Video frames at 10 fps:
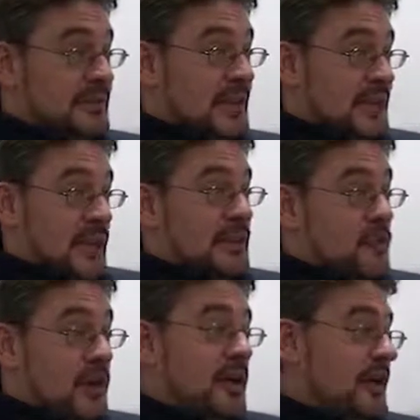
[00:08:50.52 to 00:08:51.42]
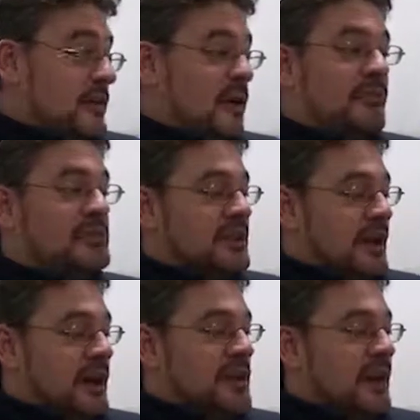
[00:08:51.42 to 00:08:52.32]
Okay, there were, obviously,
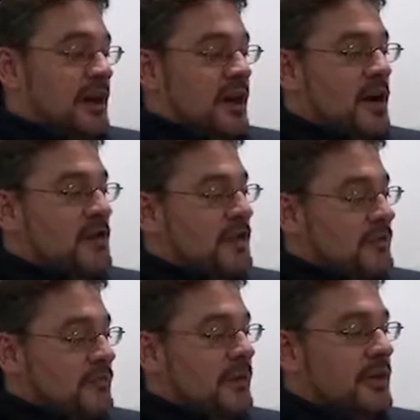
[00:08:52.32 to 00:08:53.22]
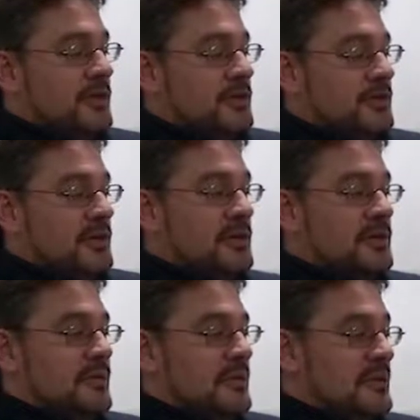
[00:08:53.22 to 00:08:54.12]
I know in the run-up
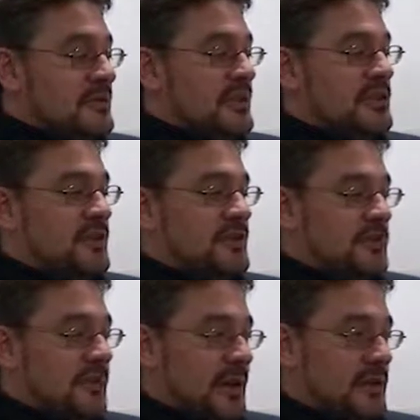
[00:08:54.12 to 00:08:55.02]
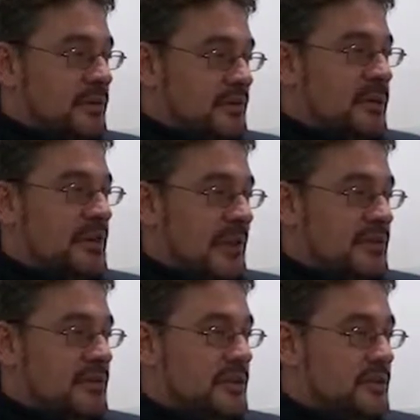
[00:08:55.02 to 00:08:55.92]
to the decision about who was going to get
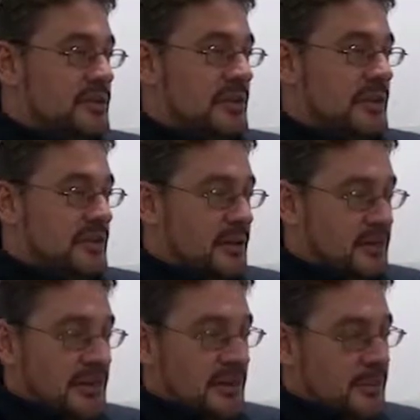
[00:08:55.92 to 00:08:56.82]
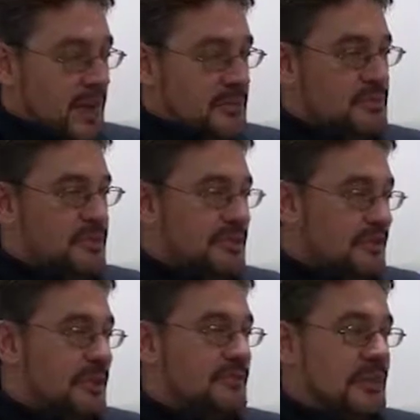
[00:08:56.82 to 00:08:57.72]
the super casino, there were, the papers were
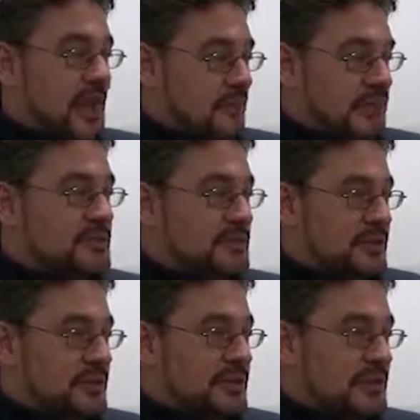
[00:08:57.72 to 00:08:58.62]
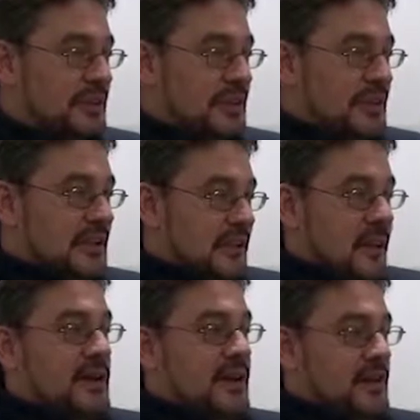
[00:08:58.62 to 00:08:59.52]
full of gambling stories.
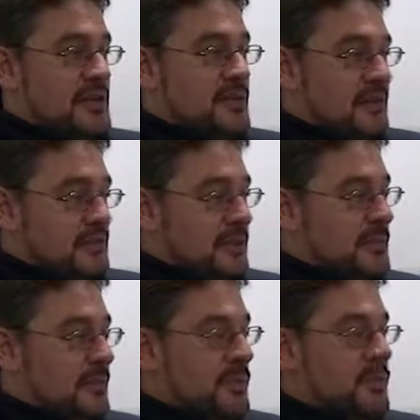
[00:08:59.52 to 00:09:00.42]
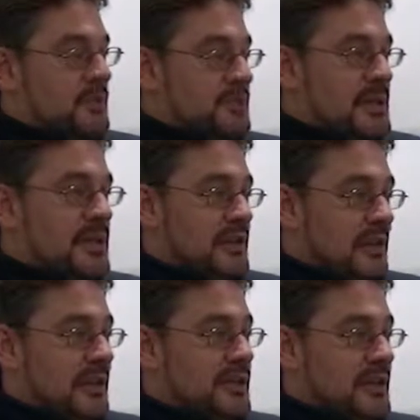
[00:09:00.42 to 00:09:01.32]
I know in terms of the proportion of media that
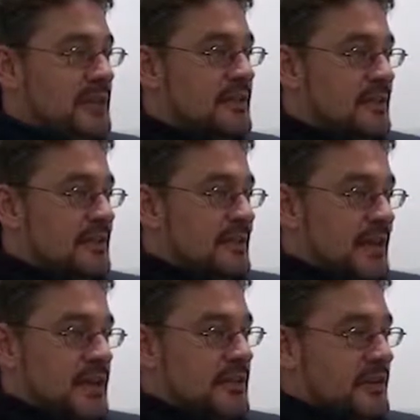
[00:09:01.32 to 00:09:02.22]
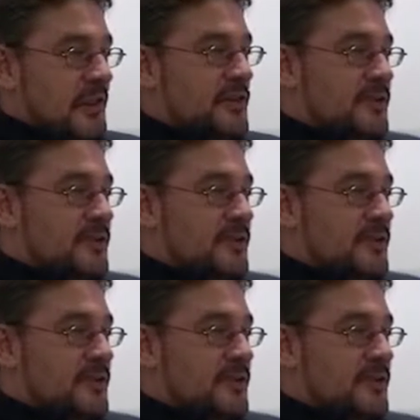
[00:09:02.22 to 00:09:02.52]
I did in the kind of